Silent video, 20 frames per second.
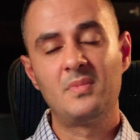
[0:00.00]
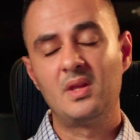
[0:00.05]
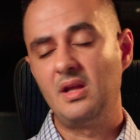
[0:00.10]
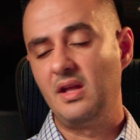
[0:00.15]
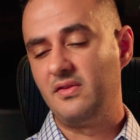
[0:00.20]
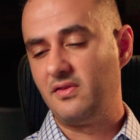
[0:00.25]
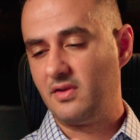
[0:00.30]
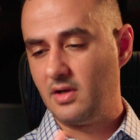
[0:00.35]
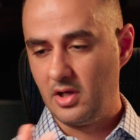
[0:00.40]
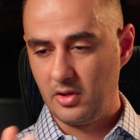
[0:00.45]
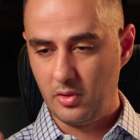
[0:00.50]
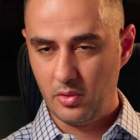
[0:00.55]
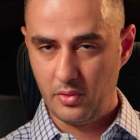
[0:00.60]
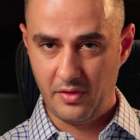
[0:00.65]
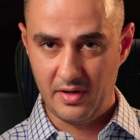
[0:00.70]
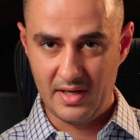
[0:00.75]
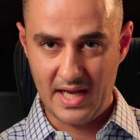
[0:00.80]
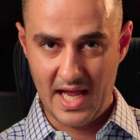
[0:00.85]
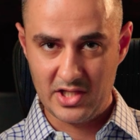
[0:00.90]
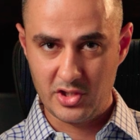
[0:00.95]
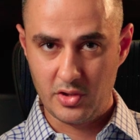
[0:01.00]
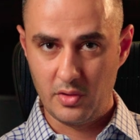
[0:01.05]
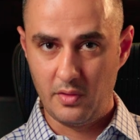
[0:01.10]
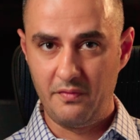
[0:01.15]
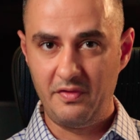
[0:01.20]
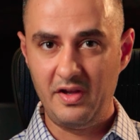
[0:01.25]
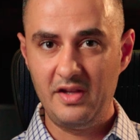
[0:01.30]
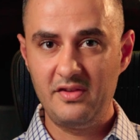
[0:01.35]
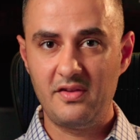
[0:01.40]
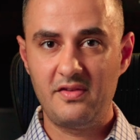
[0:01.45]
It's gonna go to the National
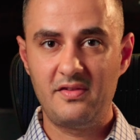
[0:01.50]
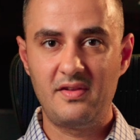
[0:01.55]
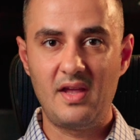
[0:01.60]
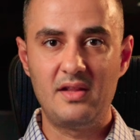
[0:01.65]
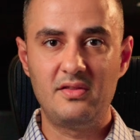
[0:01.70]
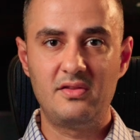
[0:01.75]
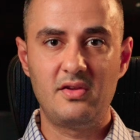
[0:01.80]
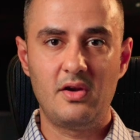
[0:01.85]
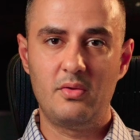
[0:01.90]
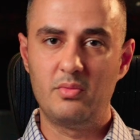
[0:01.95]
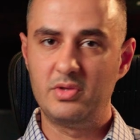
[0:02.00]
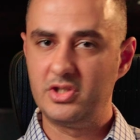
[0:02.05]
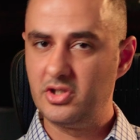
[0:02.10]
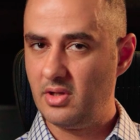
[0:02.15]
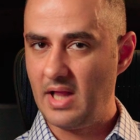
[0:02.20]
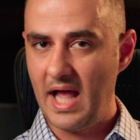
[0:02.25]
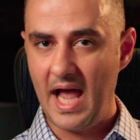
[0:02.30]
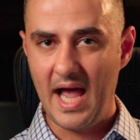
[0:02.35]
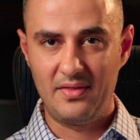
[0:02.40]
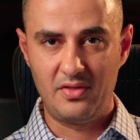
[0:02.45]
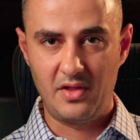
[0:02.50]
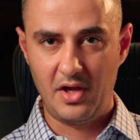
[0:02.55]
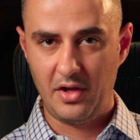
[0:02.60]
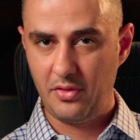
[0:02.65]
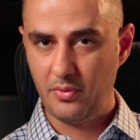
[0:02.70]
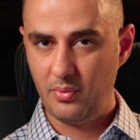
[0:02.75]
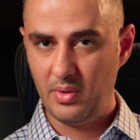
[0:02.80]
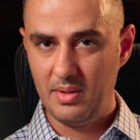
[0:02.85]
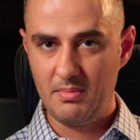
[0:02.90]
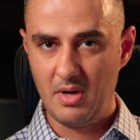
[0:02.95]
Visa Center, which will add like
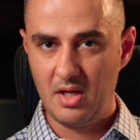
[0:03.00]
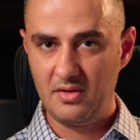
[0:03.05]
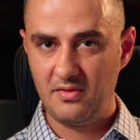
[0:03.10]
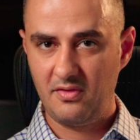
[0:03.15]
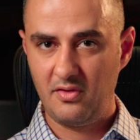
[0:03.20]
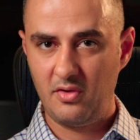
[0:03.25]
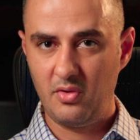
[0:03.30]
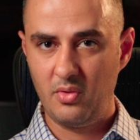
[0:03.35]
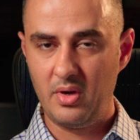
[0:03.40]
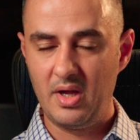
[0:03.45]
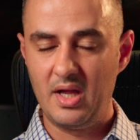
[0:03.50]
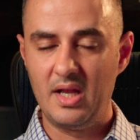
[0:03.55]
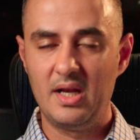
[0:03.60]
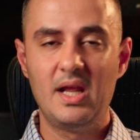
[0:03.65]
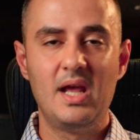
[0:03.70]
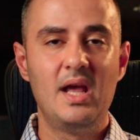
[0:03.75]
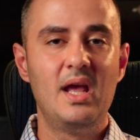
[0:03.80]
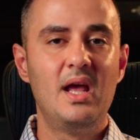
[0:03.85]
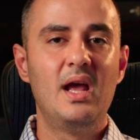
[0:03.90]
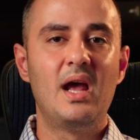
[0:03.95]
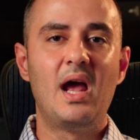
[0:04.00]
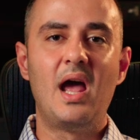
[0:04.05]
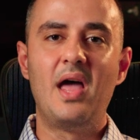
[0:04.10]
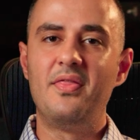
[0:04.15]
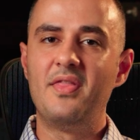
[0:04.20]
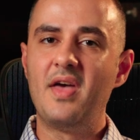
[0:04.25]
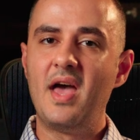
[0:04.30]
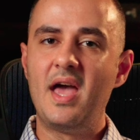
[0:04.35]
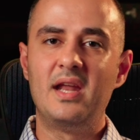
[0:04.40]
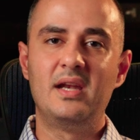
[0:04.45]
3 months to it.
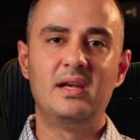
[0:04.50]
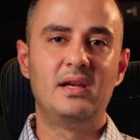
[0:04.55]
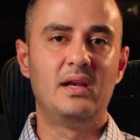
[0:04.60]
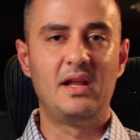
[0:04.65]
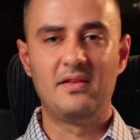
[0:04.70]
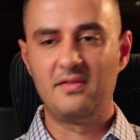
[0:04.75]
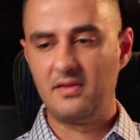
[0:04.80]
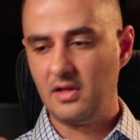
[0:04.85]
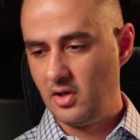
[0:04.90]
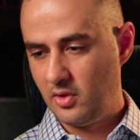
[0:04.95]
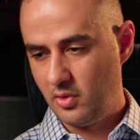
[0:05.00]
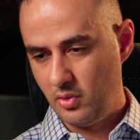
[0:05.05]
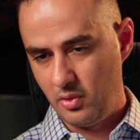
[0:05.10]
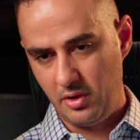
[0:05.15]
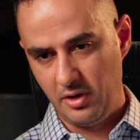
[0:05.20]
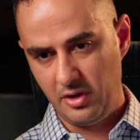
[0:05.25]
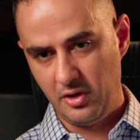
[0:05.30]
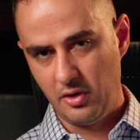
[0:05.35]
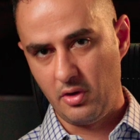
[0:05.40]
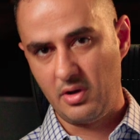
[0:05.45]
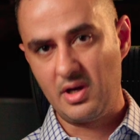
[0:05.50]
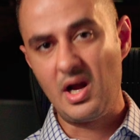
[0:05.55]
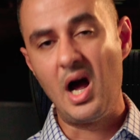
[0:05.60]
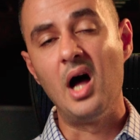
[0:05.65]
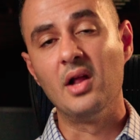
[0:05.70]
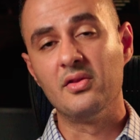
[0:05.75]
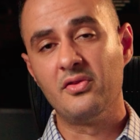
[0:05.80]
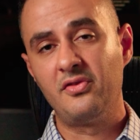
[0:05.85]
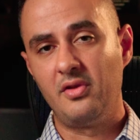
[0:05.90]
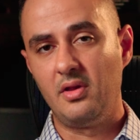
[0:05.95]
And then it's gonna go to your
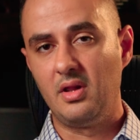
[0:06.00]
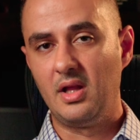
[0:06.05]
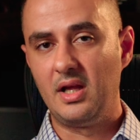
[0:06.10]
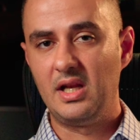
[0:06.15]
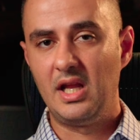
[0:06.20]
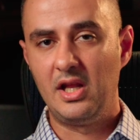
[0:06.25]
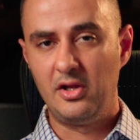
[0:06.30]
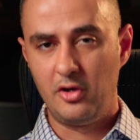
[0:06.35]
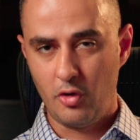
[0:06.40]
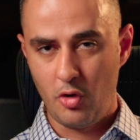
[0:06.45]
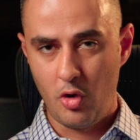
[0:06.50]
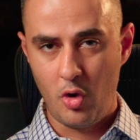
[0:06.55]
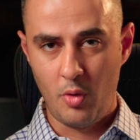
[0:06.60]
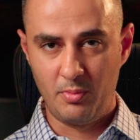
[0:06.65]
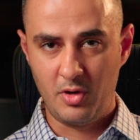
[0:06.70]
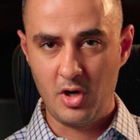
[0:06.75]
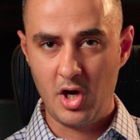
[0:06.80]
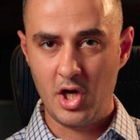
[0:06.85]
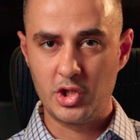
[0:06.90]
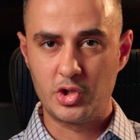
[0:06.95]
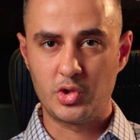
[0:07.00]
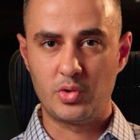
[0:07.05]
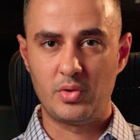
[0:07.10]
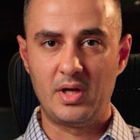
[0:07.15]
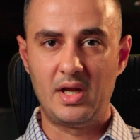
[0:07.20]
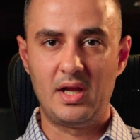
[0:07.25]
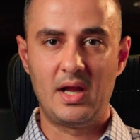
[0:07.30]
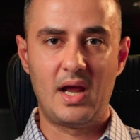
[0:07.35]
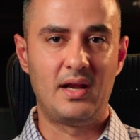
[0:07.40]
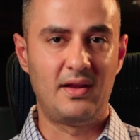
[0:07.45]
consulate in your home
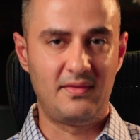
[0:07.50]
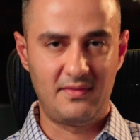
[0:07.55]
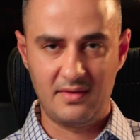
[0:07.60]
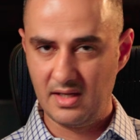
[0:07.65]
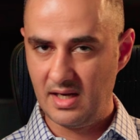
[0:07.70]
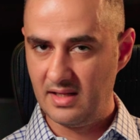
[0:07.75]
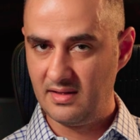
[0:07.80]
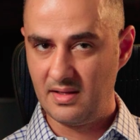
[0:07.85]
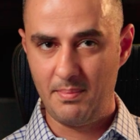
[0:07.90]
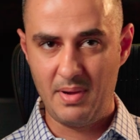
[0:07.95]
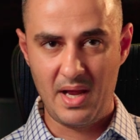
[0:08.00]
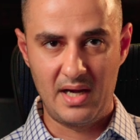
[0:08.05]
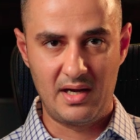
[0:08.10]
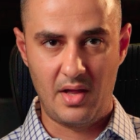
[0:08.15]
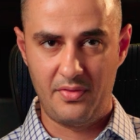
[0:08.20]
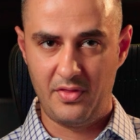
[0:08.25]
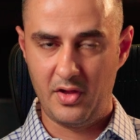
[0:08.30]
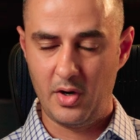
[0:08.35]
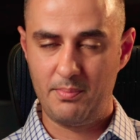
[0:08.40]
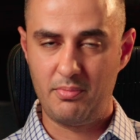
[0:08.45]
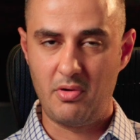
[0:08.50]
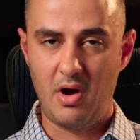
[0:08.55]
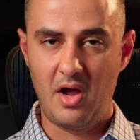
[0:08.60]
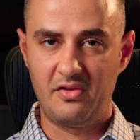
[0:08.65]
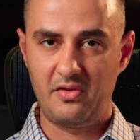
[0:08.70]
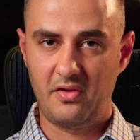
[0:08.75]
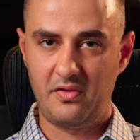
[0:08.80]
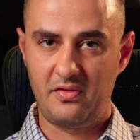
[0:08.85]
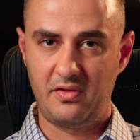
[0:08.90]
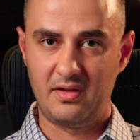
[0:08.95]
country, and it's gonna depend on their
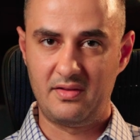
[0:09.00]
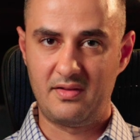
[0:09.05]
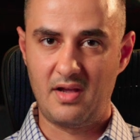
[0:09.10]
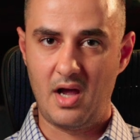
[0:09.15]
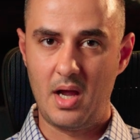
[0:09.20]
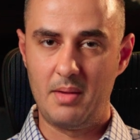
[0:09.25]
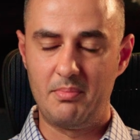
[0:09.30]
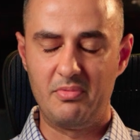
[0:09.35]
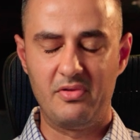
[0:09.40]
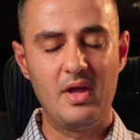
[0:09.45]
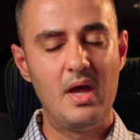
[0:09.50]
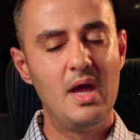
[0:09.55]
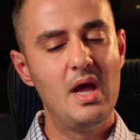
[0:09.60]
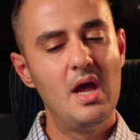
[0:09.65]
processing times.